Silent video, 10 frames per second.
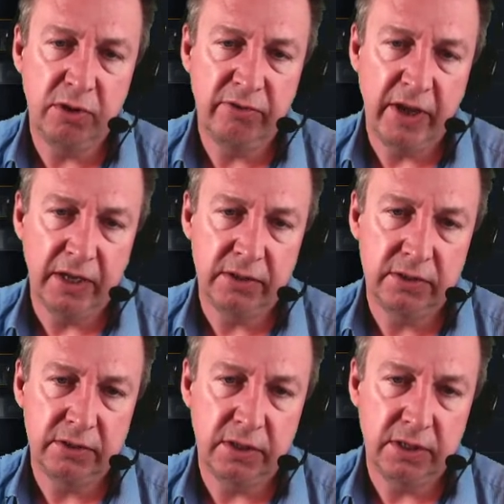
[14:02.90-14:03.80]
effects.
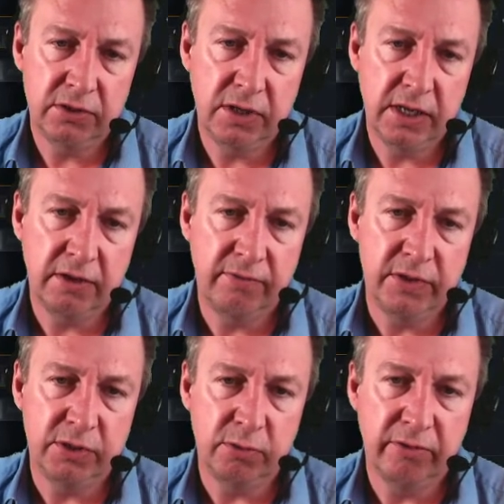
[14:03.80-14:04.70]
So let's click
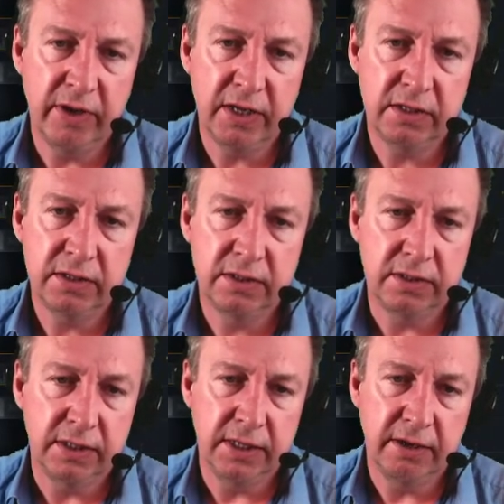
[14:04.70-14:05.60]
visual effects,
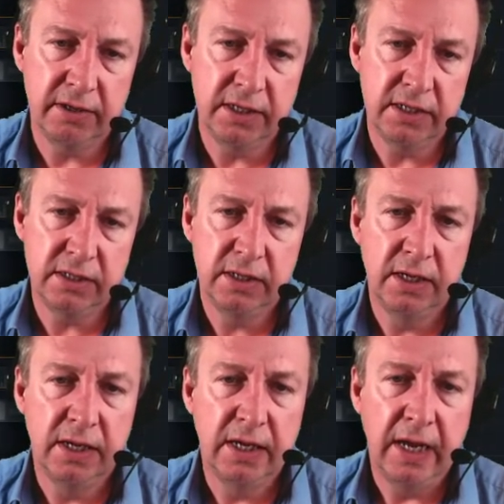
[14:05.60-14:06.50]
and there it is.
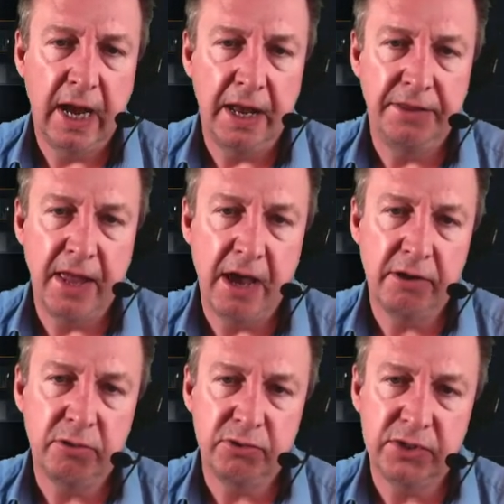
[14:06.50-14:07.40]
And now
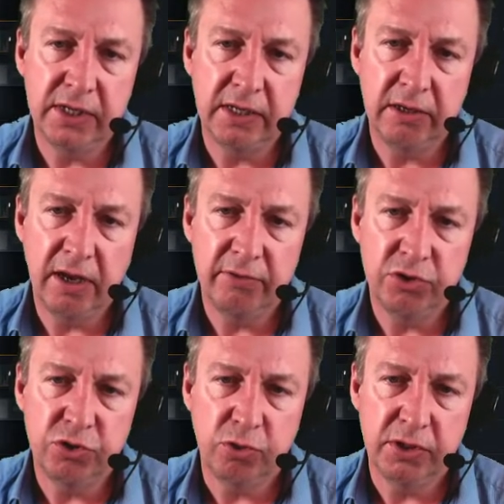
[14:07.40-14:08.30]
you'll see you have a
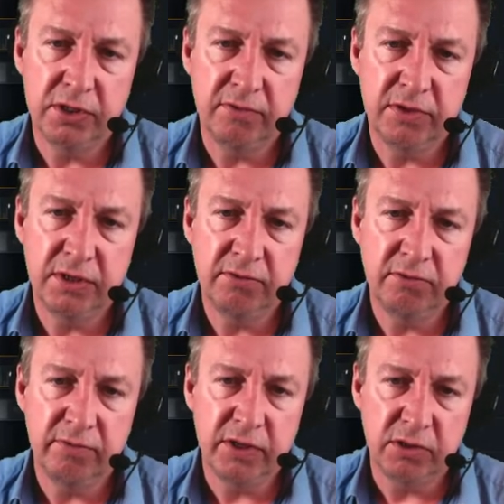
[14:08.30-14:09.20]
choice of
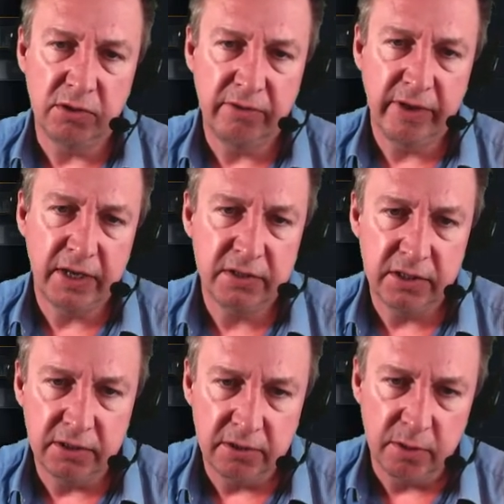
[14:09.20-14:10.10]
different visual effects
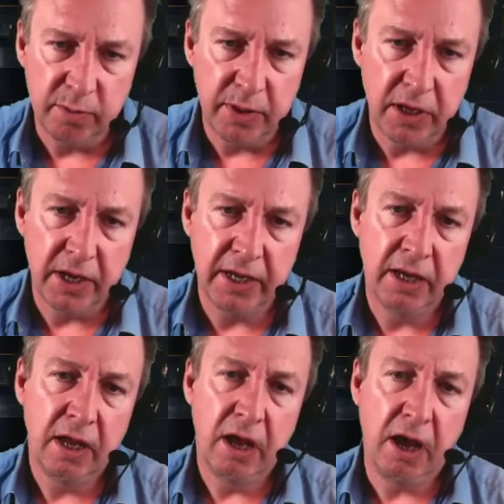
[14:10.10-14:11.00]
that you can apply.
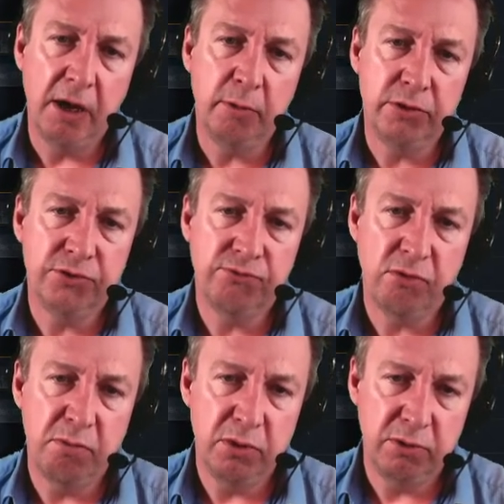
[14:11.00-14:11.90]
I want to
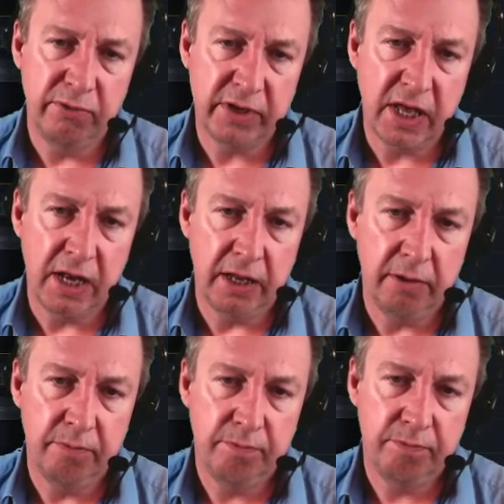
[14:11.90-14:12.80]
remove a colour.
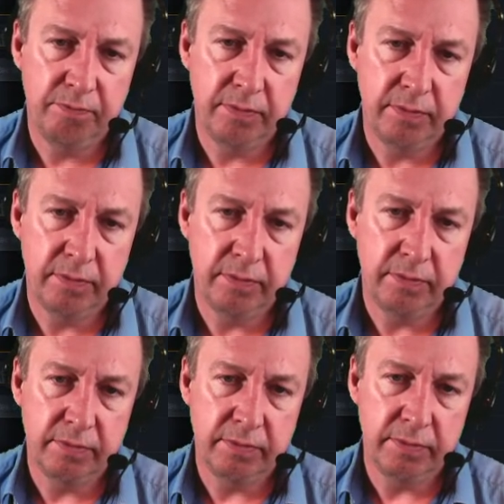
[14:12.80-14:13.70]

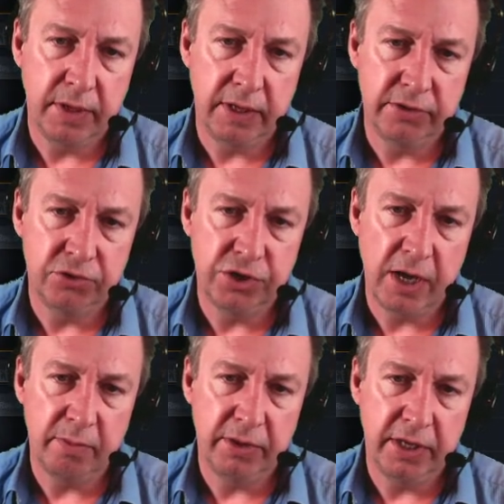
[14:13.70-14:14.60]
There's a
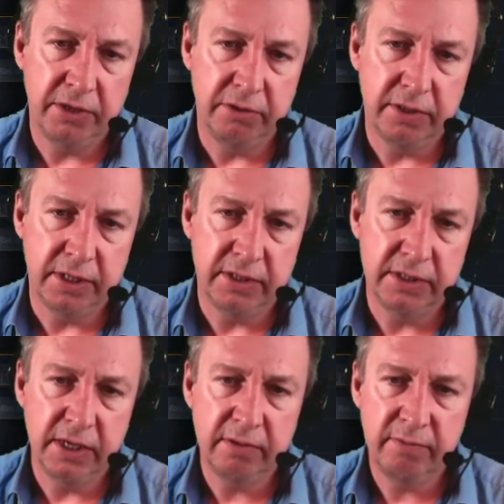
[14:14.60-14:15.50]
chap there doing his
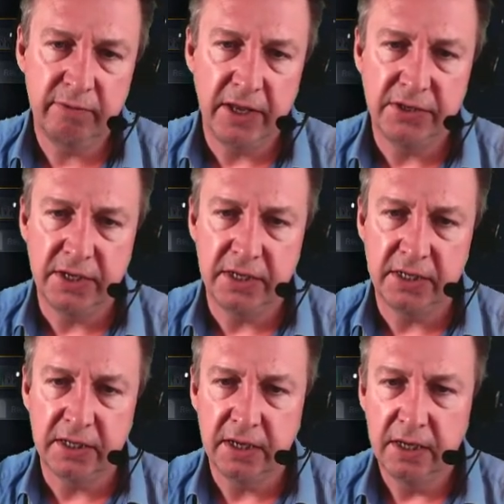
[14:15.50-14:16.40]
thing. Fascinating.